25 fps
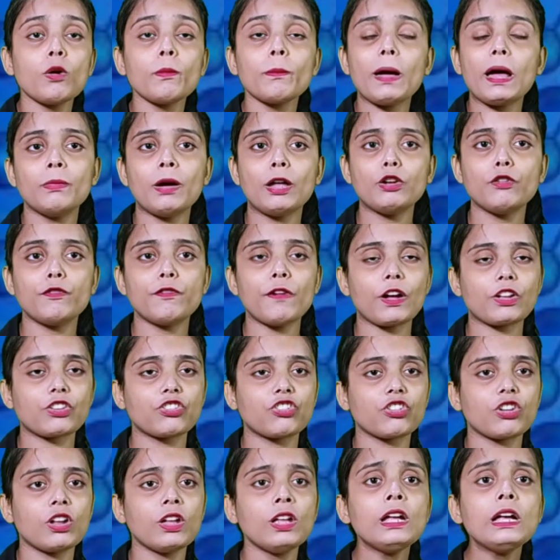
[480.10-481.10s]
for
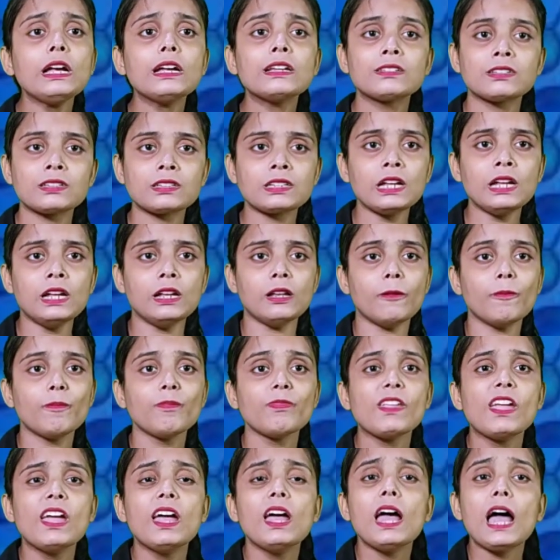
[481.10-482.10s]
manufacturing steel.
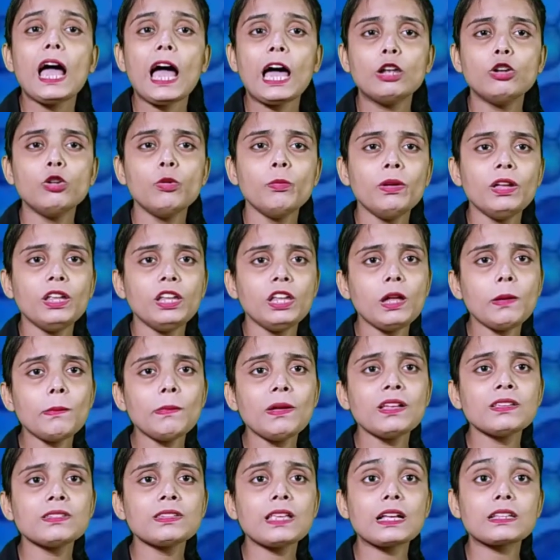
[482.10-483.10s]

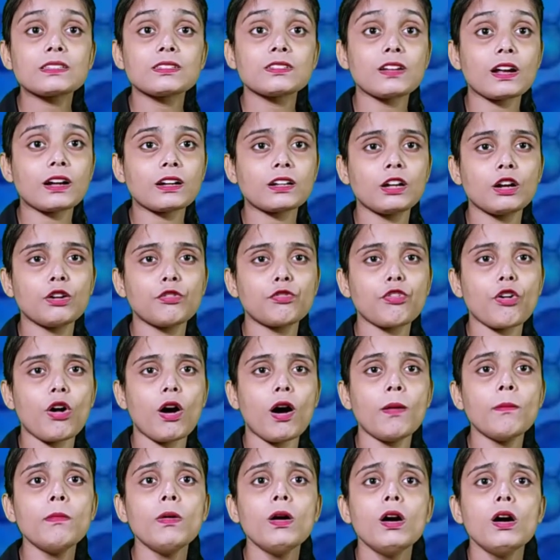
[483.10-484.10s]
Aluminium is extracted
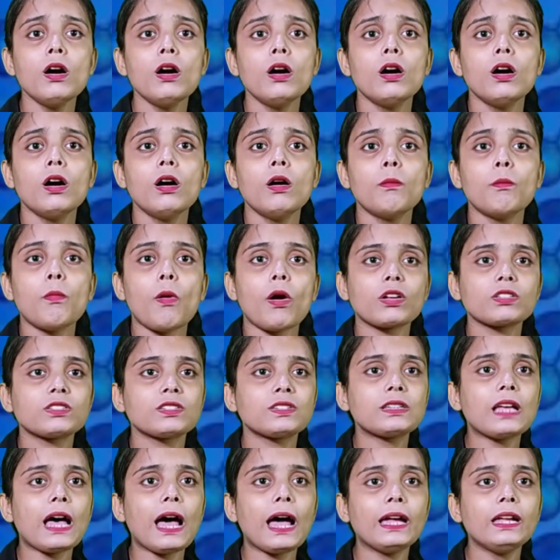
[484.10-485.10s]
from
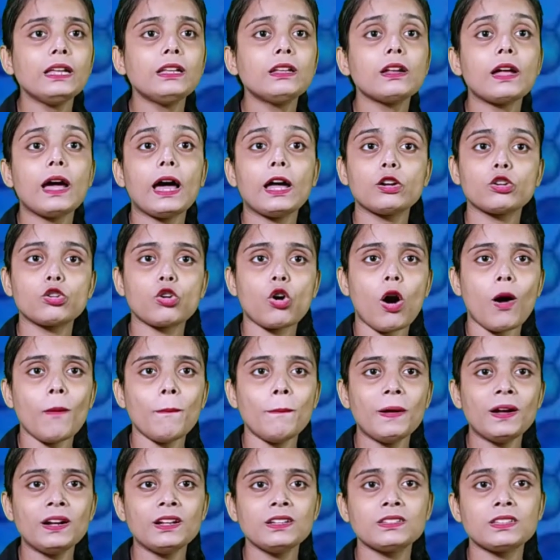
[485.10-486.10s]
bauxite and
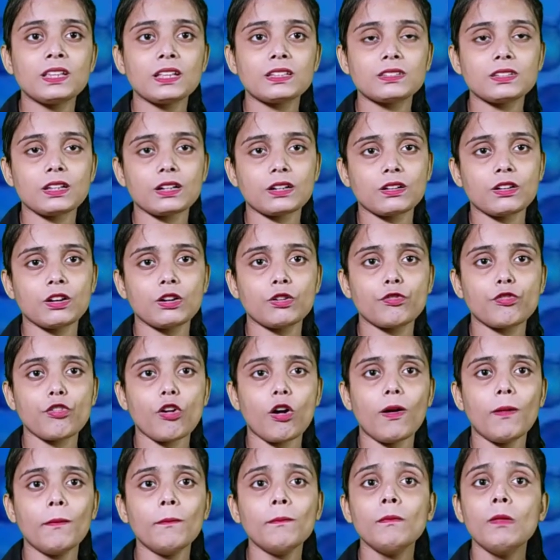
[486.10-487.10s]
copper is extracted
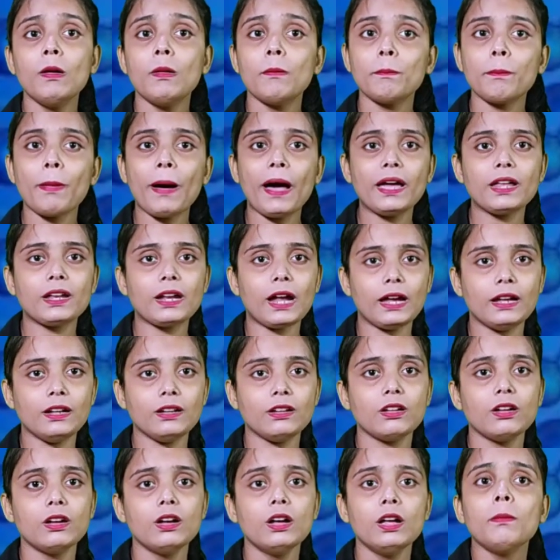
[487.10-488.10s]
from
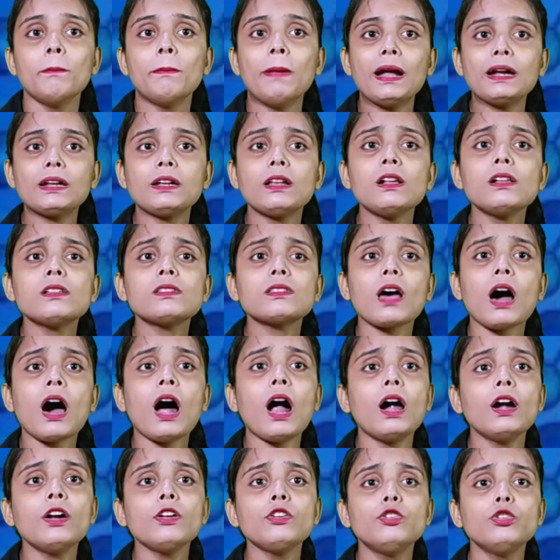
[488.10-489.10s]
pyrite. Metals
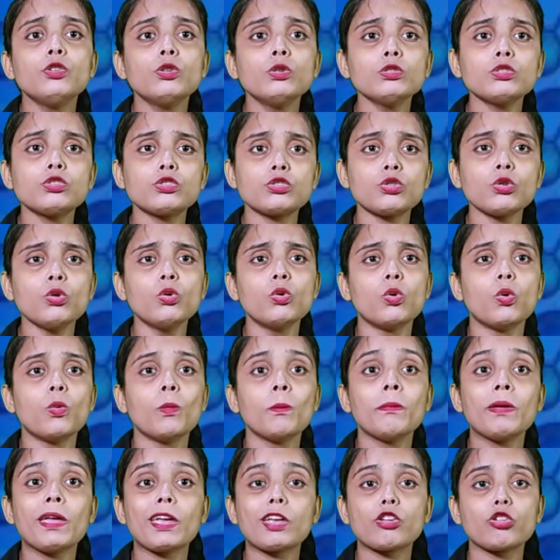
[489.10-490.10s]
are used to
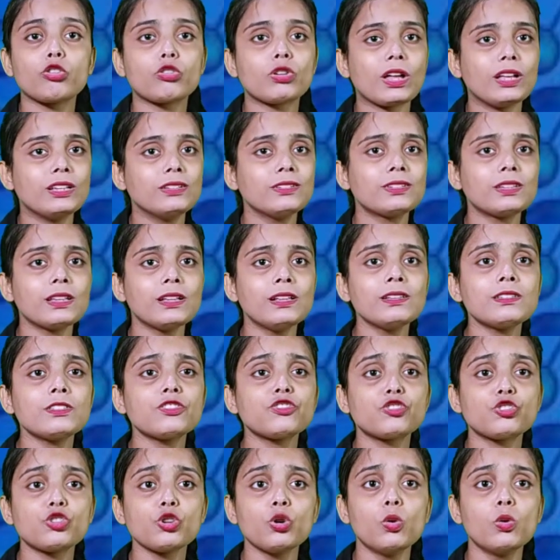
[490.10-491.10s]
make
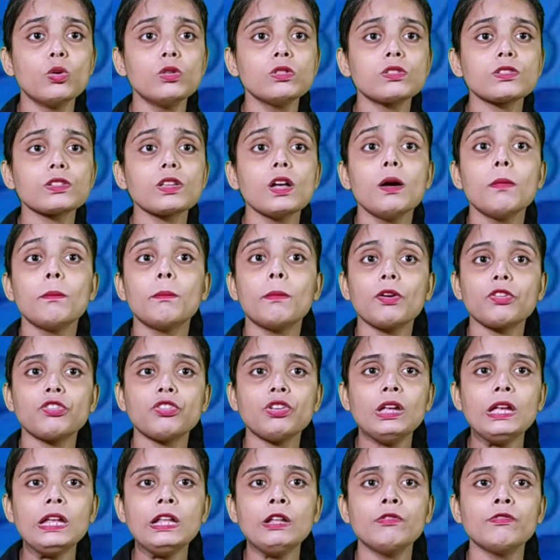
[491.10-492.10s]
utensils, tools,
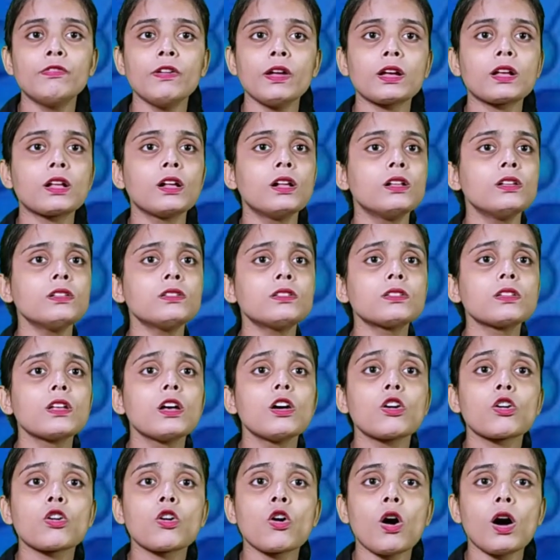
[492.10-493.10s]
machine, vehicles,
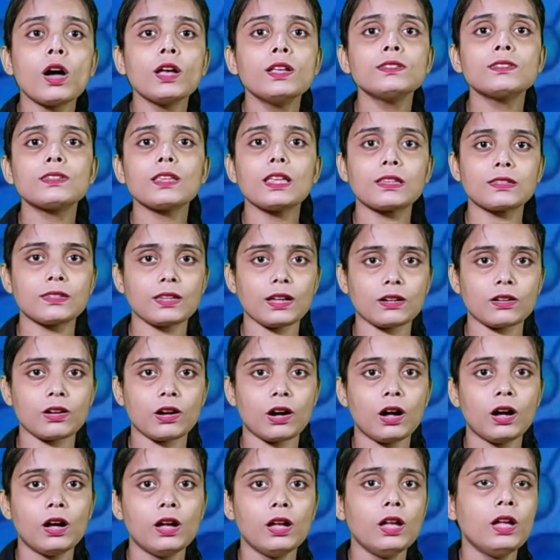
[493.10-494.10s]
coins,
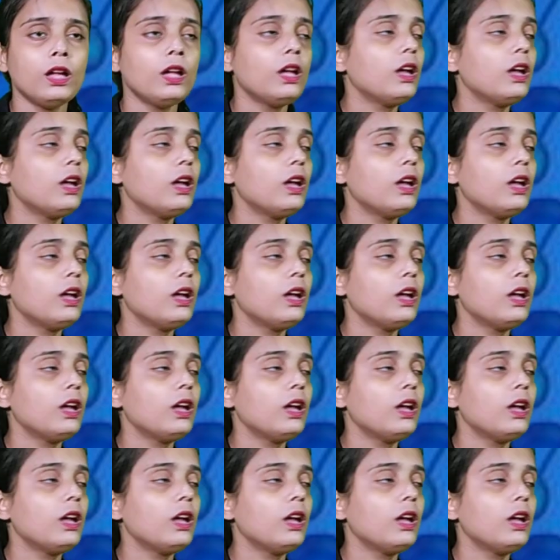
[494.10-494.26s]
etc.